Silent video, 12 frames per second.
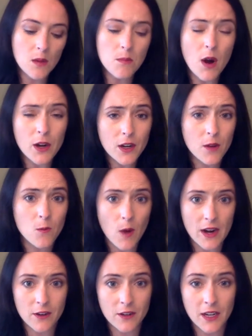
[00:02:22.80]
Markham
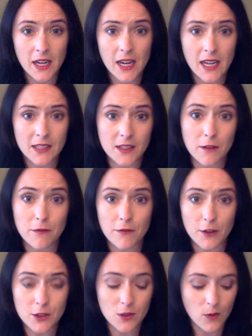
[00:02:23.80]
Winery is the
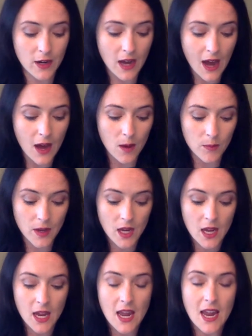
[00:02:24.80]
first one up,
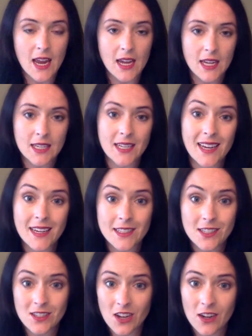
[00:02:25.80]
and
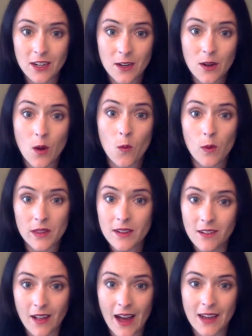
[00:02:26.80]
it started with
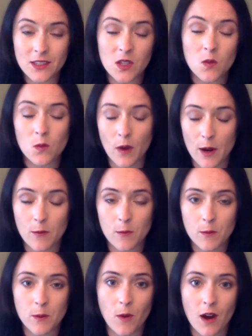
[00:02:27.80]
a glass right
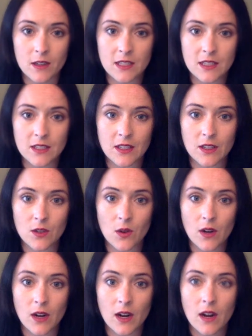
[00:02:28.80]
when we walked into the
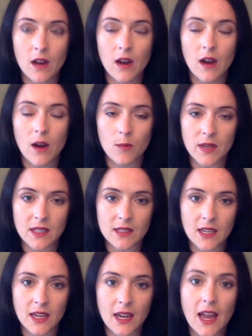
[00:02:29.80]
door.
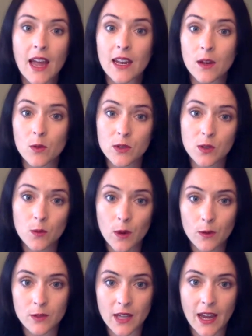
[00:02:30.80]
Amazing. And it was a
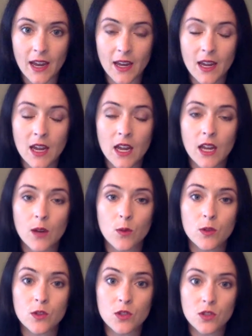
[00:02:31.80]
rosé. It
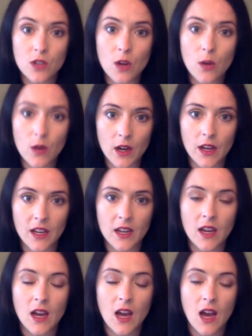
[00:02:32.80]
was so good.